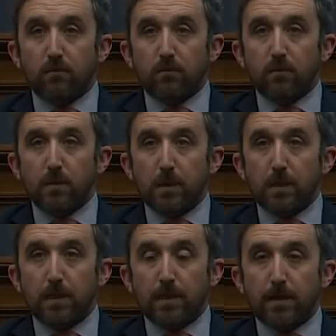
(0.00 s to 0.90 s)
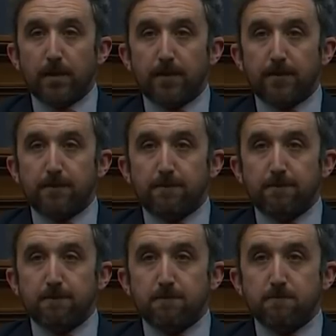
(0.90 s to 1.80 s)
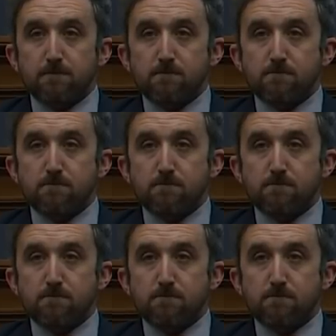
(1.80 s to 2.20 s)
[no speech]